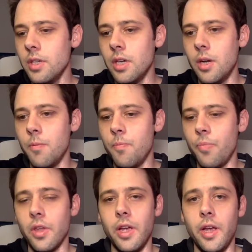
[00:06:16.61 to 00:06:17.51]

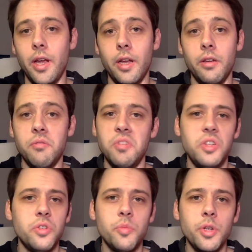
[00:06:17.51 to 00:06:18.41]
And
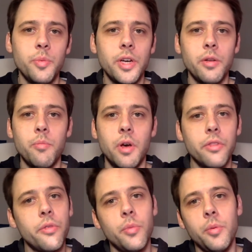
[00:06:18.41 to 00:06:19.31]
it took me about a
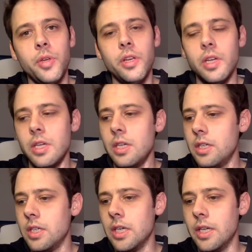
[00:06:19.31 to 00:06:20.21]
month maybe,
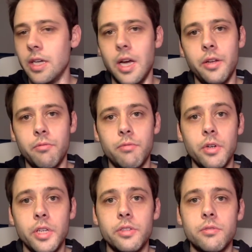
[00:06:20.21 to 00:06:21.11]
and I had a
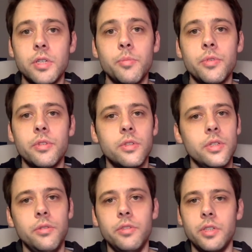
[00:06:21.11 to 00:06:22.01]
running script
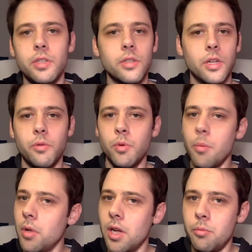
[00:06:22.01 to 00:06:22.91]
using like
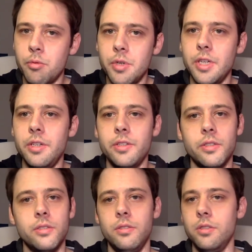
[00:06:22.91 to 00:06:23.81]
web libraries
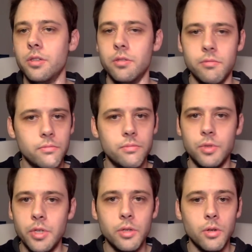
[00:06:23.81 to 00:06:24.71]
and, you know,
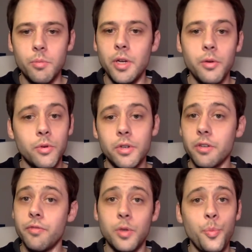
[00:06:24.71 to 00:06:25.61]
doing all my work
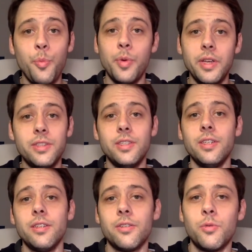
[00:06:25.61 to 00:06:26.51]
of copy
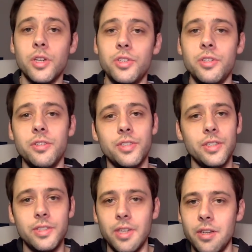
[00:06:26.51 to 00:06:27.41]
pasting the questions
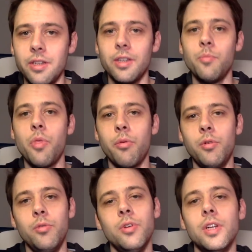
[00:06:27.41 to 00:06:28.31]
and sending them
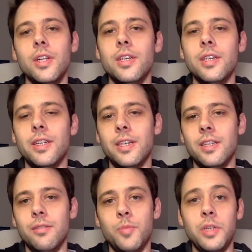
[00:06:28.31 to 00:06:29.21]
through
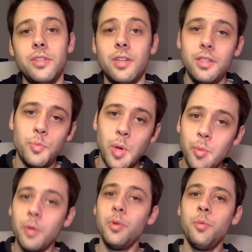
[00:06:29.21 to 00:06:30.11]
and basically
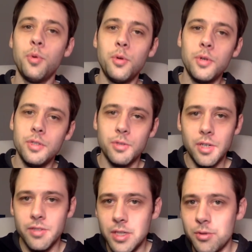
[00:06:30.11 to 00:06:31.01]
spamming people and
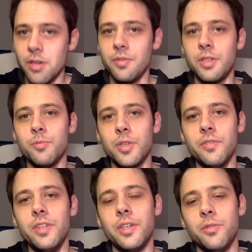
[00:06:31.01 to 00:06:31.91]
driving traffic to my
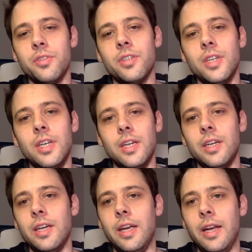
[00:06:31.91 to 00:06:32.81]
videos.
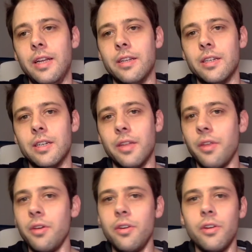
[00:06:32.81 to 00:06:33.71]
And I
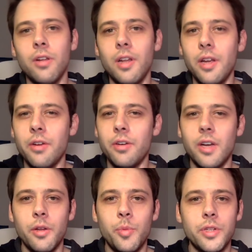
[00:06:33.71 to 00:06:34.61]
think a year later I
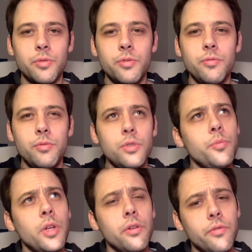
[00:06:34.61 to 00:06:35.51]
had about 2
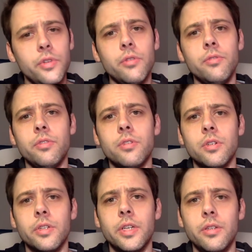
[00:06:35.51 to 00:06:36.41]
million views
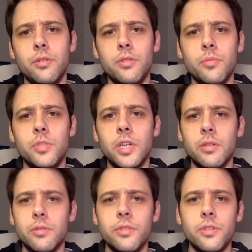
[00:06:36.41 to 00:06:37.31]
on that YouTube
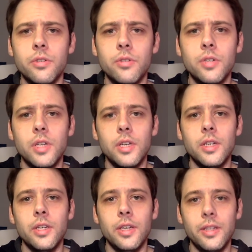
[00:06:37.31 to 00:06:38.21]
channel. So
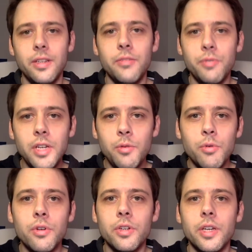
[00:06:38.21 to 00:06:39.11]
it did really
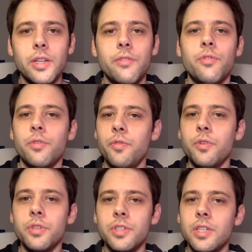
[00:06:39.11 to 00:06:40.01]
work, and for the
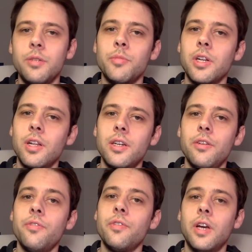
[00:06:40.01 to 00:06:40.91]
first time in my
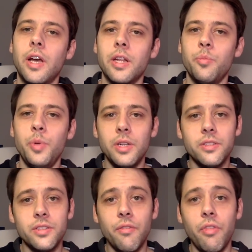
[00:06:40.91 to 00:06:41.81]
life I had
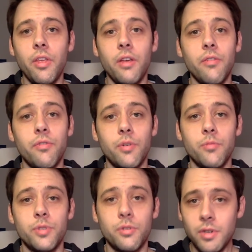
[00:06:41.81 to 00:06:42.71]
built something
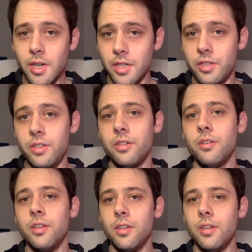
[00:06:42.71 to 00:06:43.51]
from scratch